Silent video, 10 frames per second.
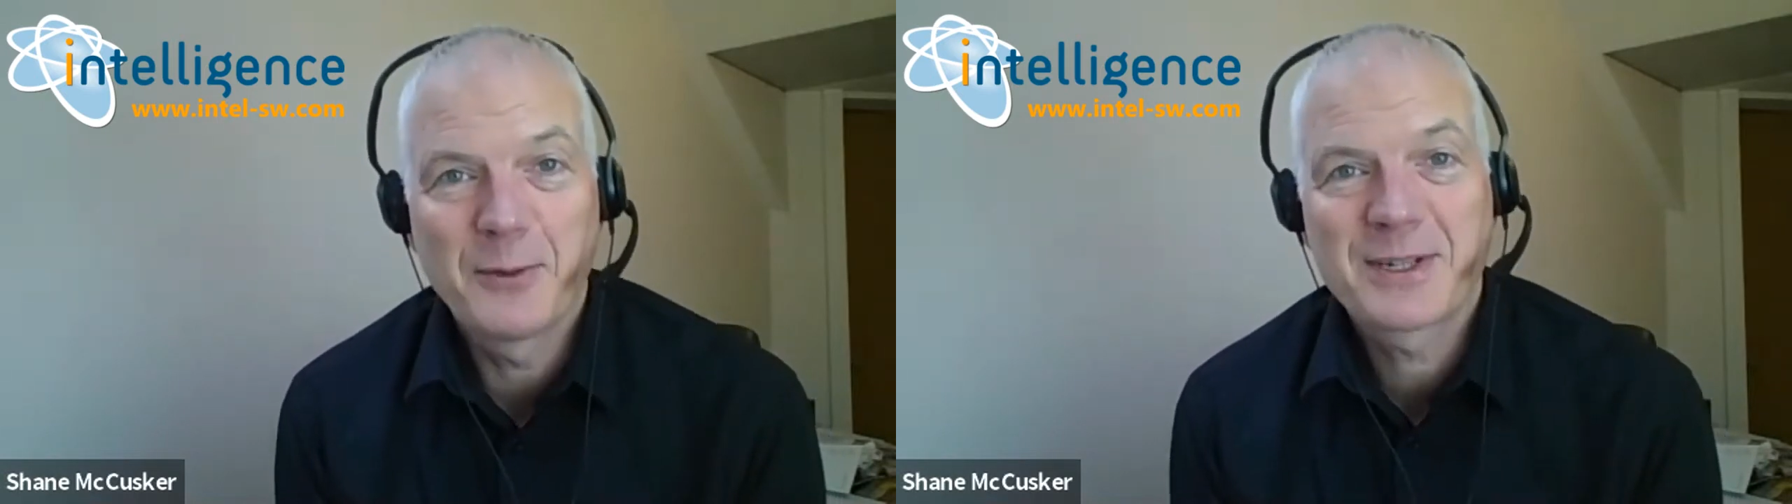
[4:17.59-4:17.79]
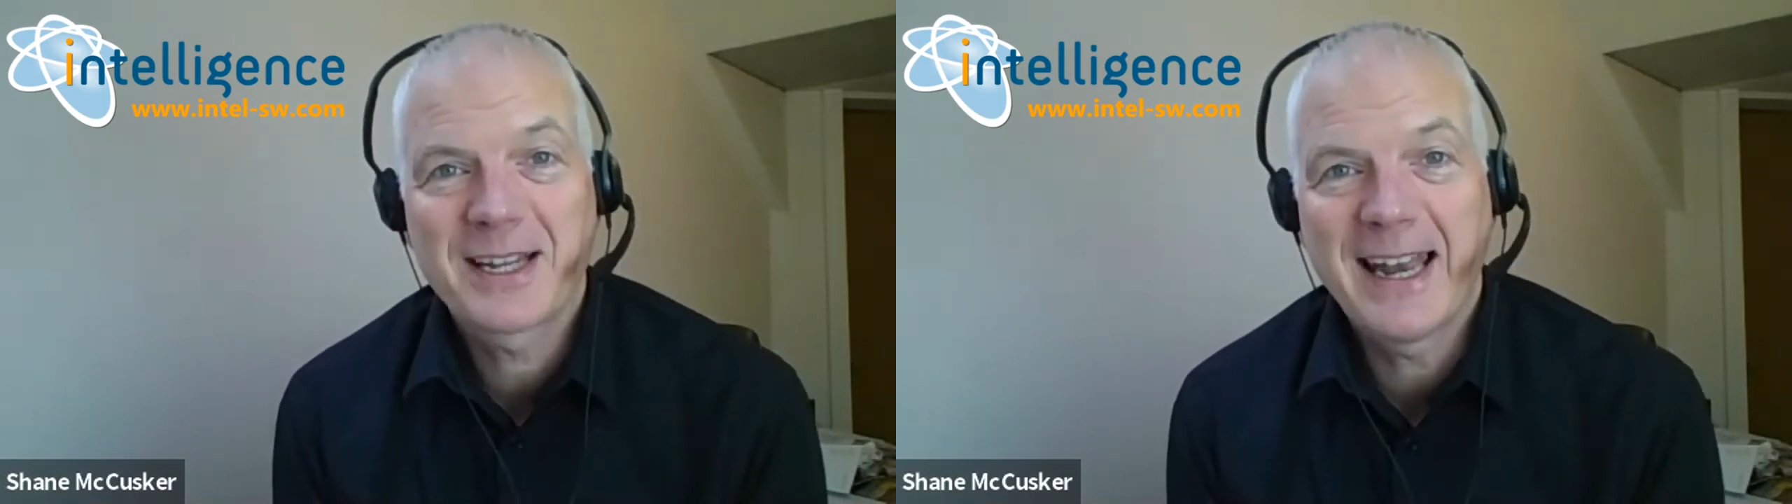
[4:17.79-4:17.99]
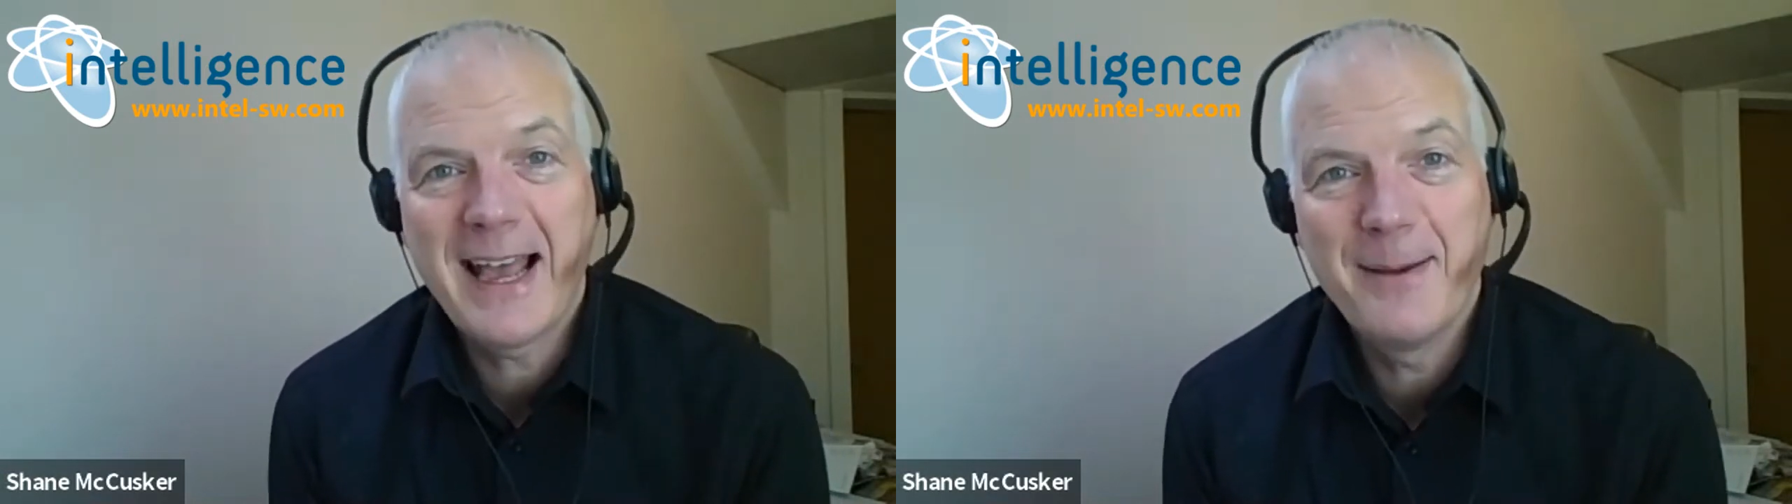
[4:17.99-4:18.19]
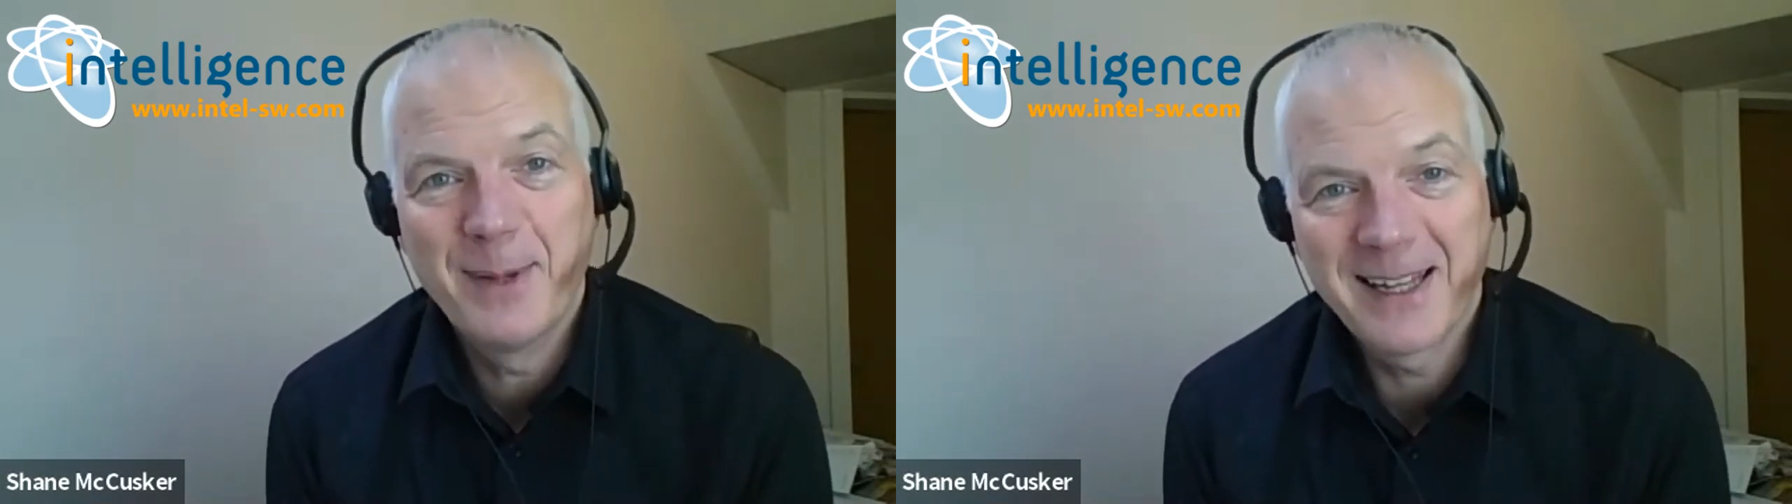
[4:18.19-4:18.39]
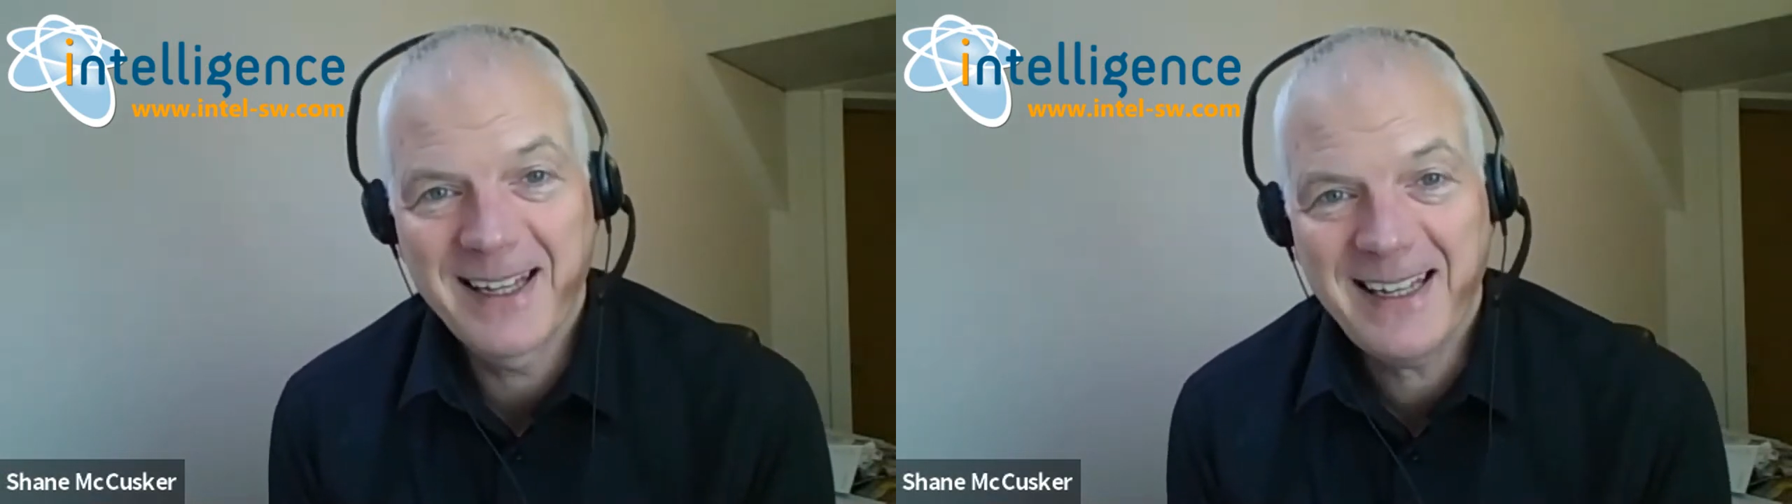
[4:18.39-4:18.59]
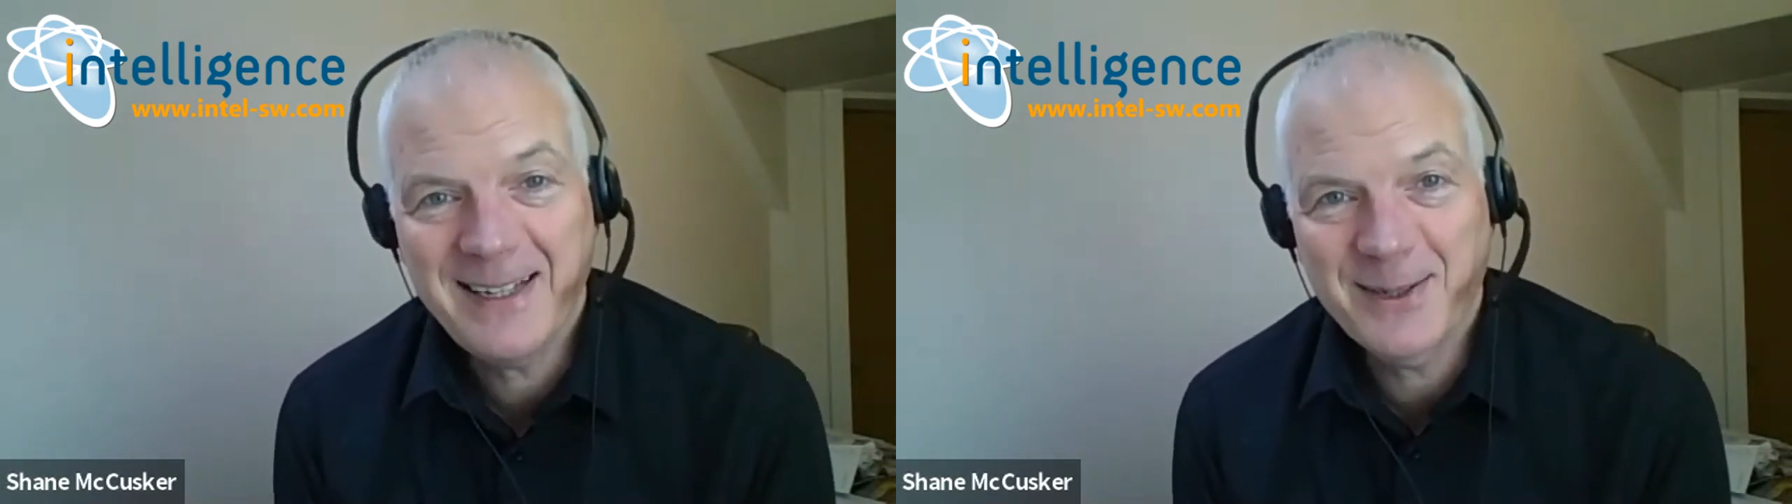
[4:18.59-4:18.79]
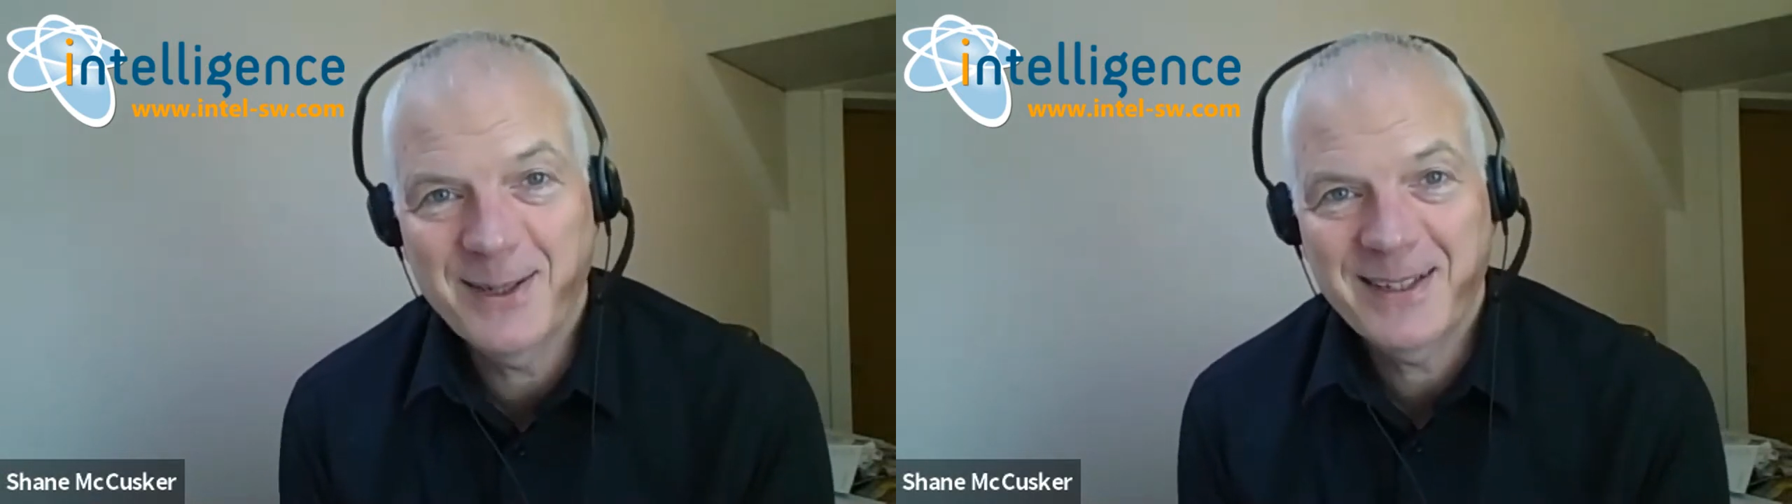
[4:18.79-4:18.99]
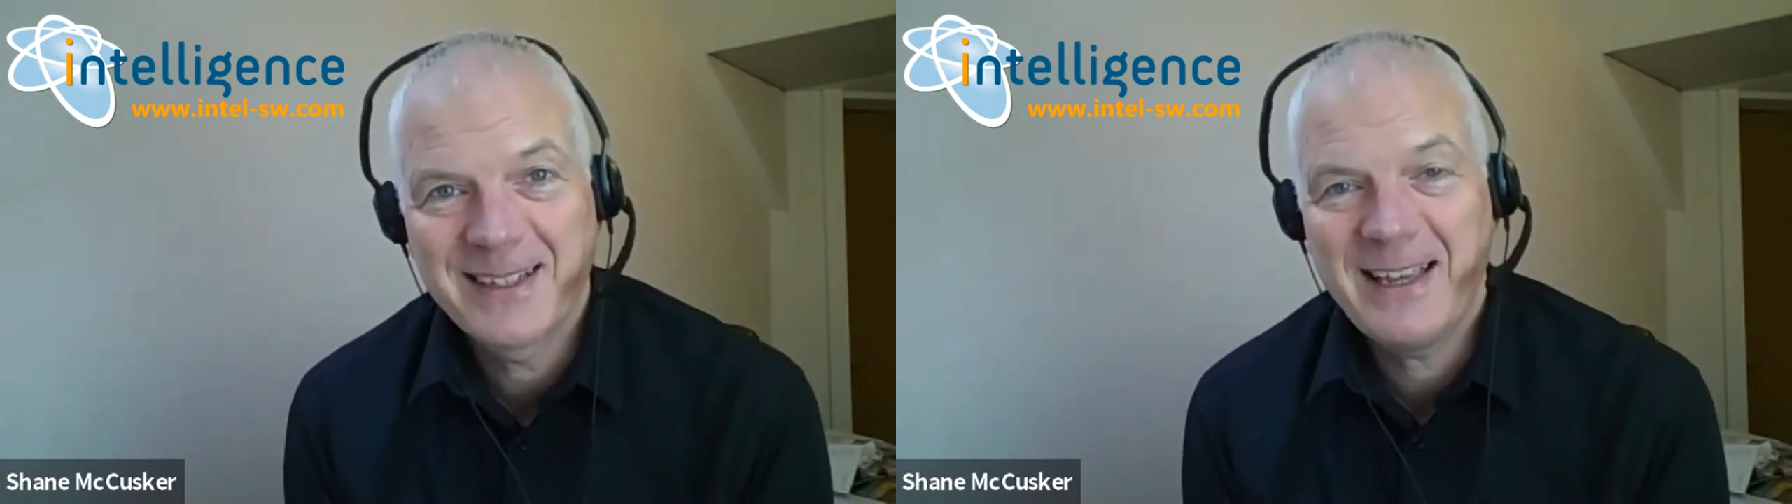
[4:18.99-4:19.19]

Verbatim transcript: there's a liability to it.